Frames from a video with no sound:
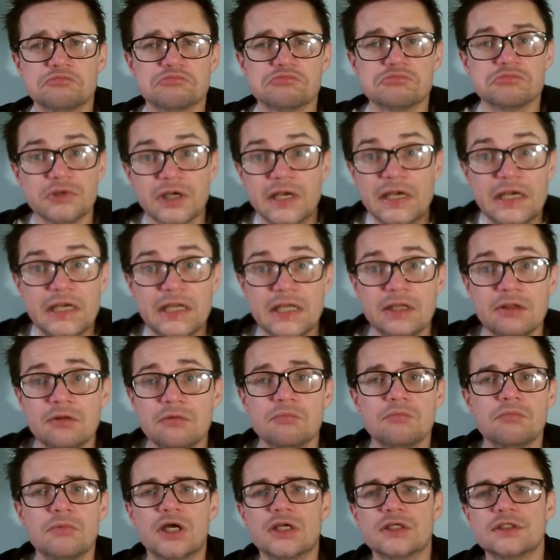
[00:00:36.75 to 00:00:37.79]
really
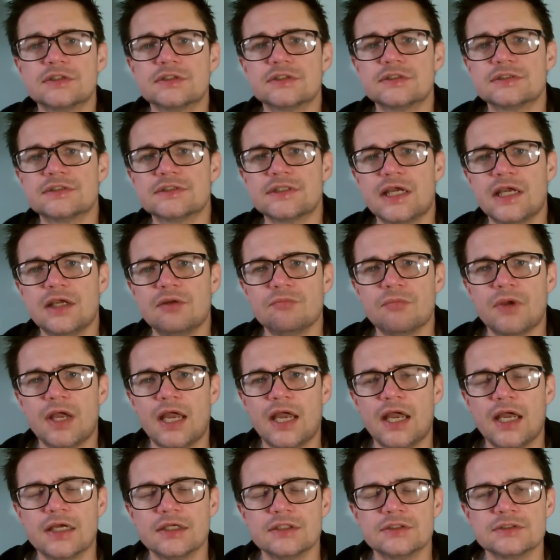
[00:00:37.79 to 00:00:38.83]
much the same
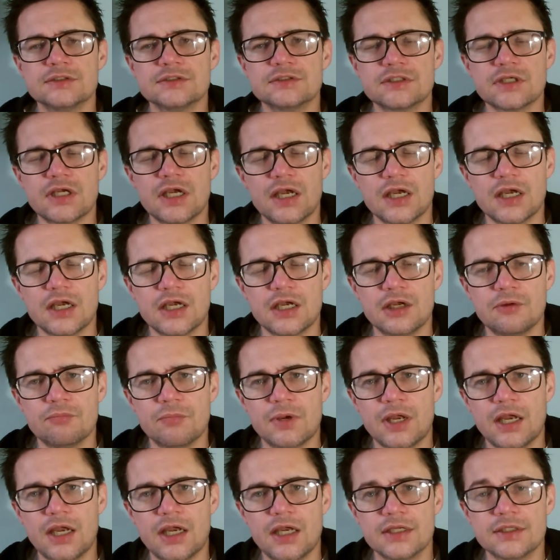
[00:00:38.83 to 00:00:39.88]
as
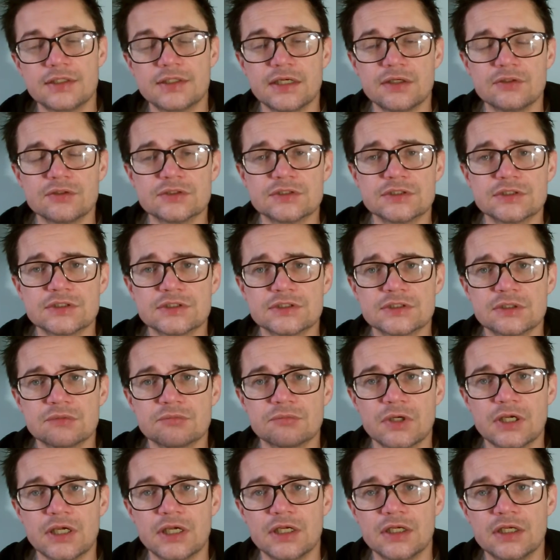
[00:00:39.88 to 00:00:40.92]
a Dell
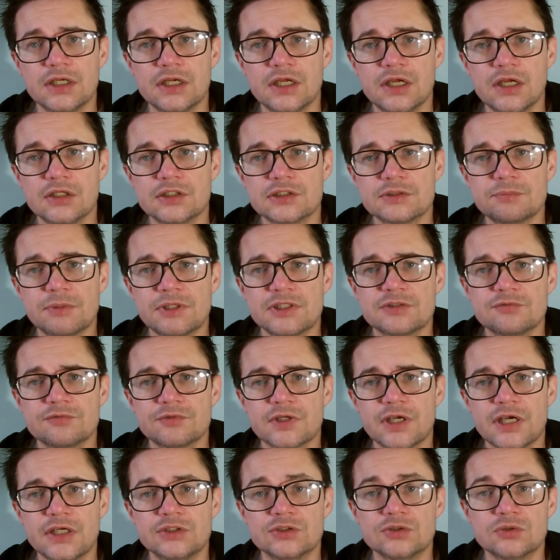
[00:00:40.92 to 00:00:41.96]
system in
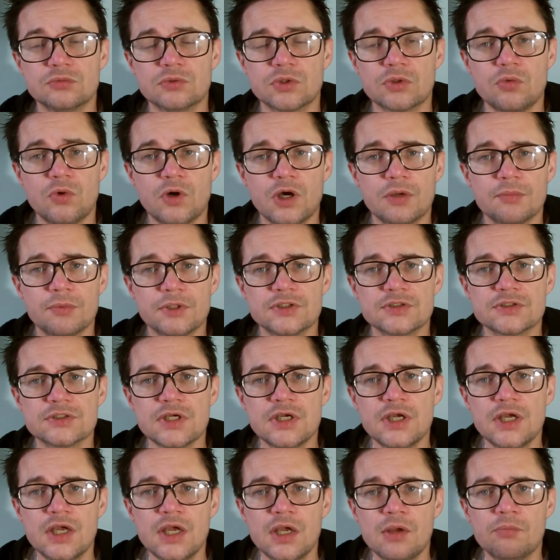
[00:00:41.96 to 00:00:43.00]
specification or requirements,
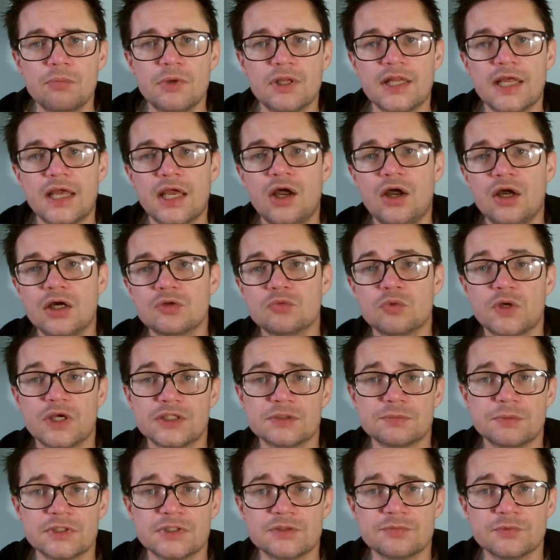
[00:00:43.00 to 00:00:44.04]
but their hardware
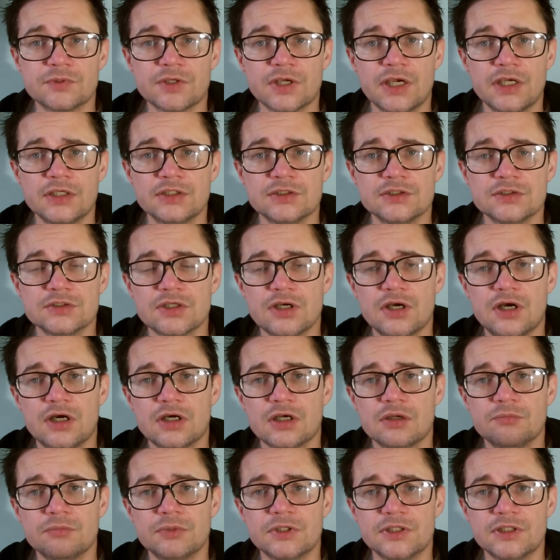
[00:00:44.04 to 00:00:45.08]
specifications are
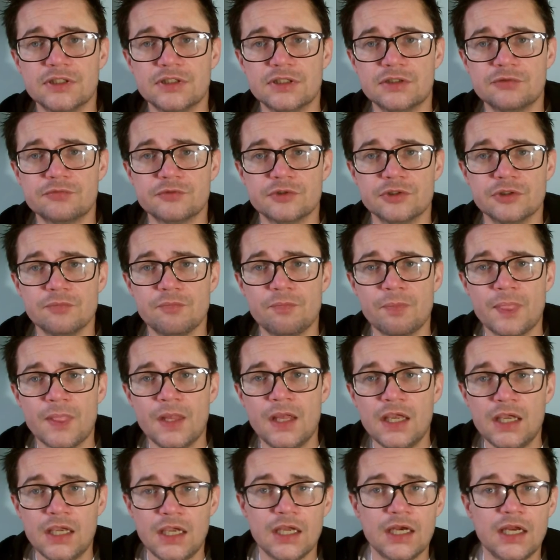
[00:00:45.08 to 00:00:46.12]
completely different.
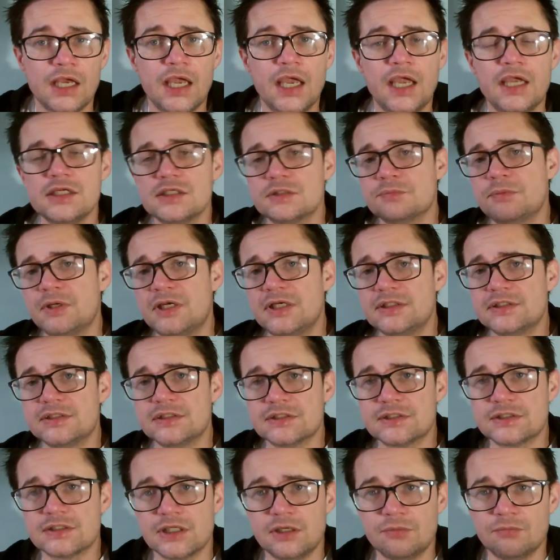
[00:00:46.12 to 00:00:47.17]
In a HP
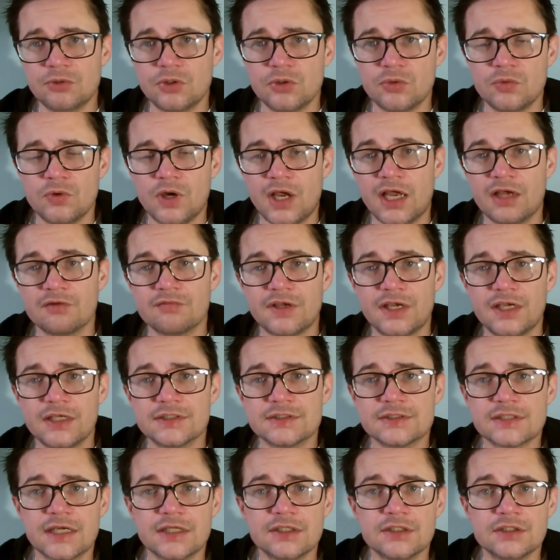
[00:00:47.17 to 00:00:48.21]
system, you'll have a
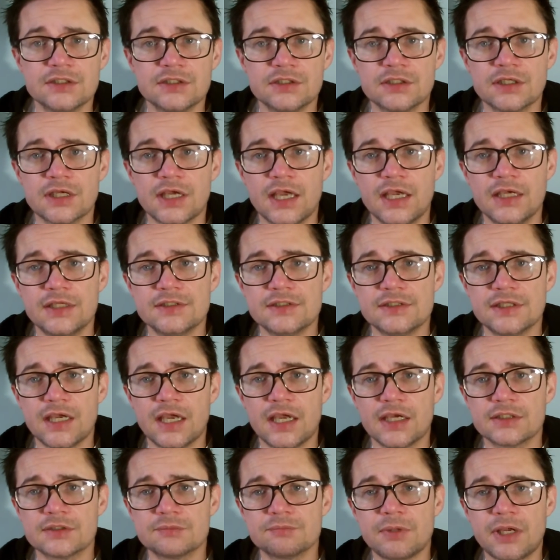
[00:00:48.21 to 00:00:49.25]
standard
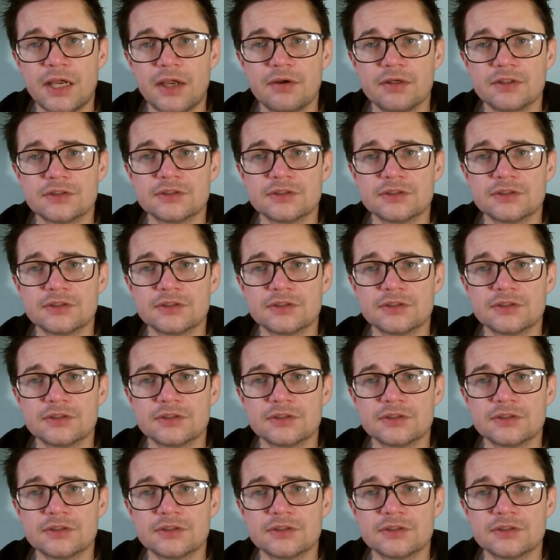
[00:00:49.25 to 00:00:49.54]
ATX power